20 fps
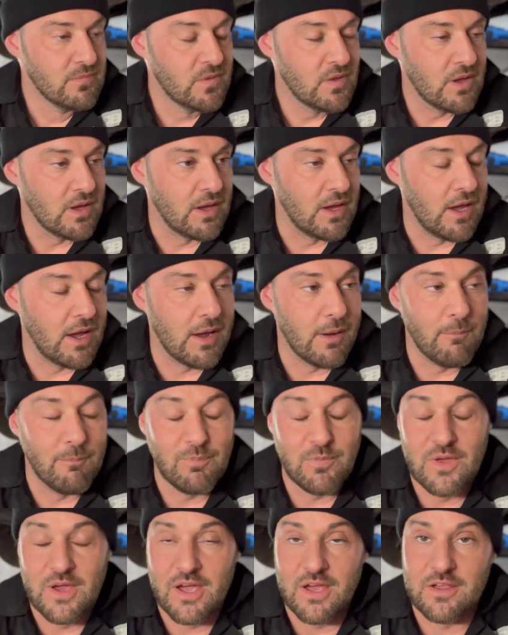
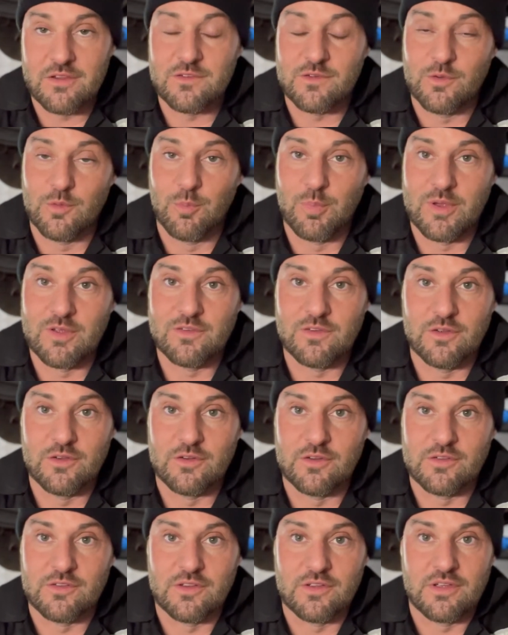Yeah, so basically
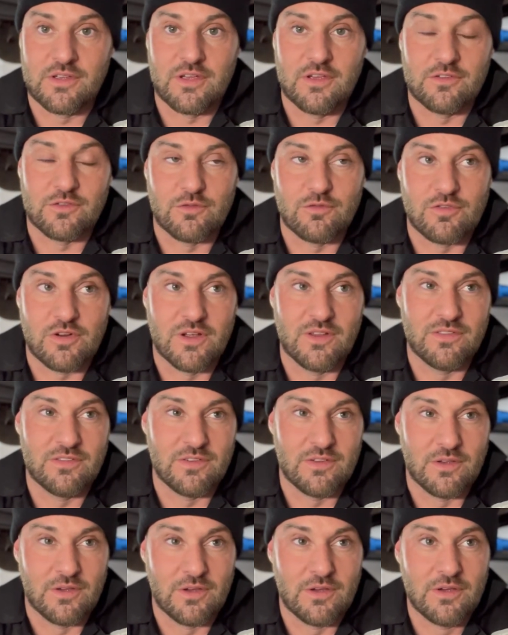just a case of trying
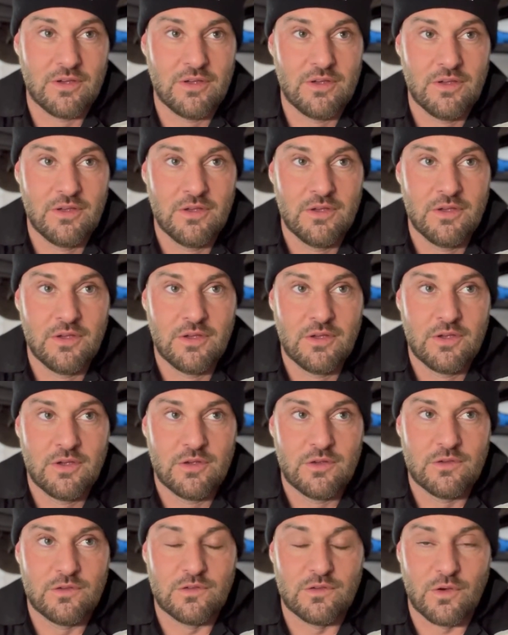to
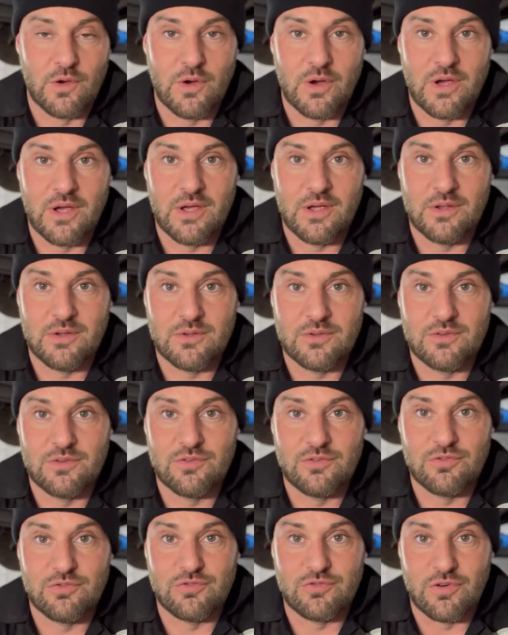saw it,
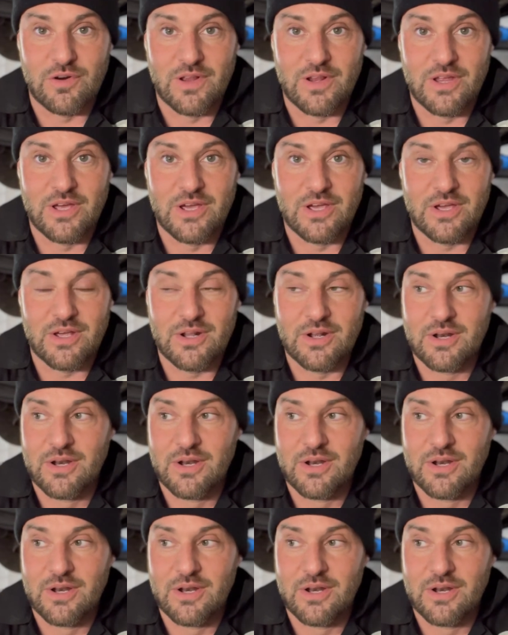drill it,